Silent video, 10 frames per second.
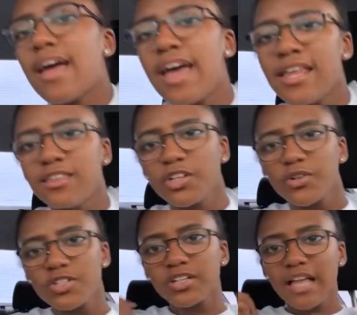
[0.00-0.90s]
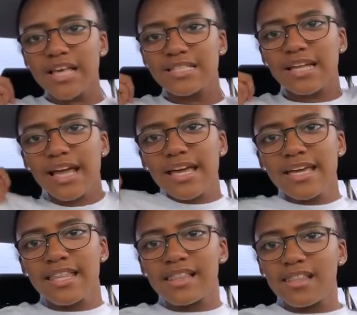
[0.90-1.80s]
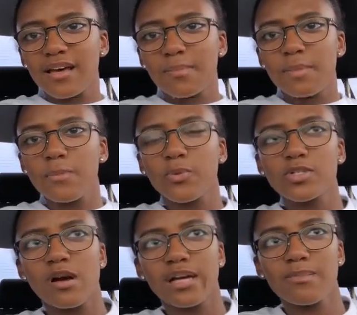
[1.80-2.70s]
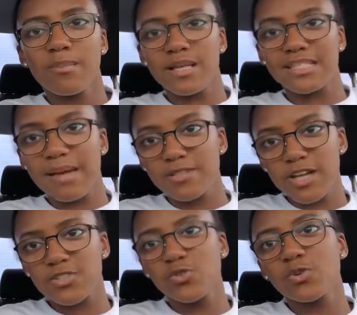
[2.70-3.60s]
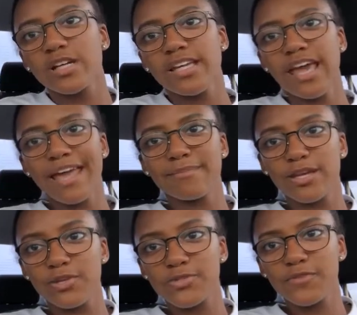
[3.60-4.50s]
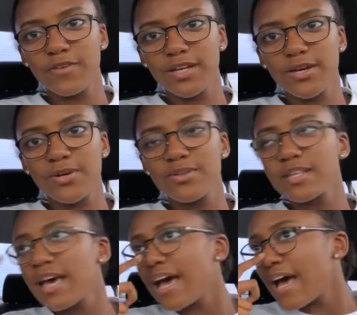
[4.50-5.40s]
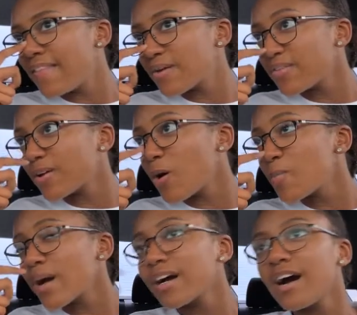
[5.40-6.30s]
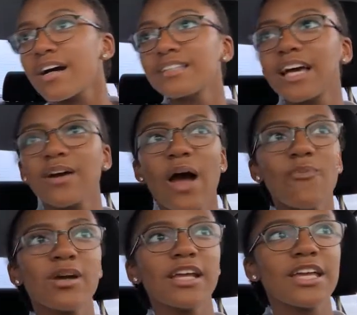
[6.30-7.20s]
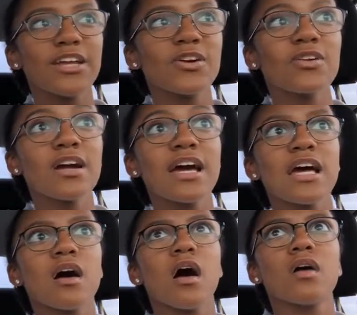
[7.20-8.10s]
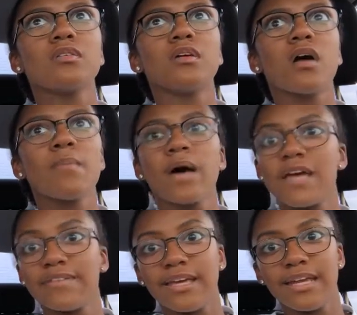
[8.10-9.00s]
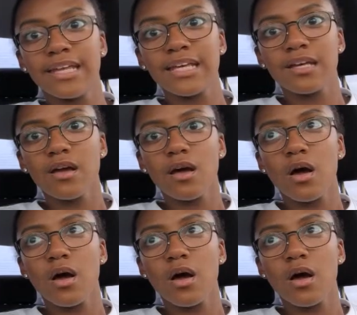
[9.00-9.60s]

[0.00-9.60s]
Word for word: In literature class today, people were talking about my Snapchat story and my YouTube videos, and they were like, oh my god, like I want to hear. I'm not even kidding,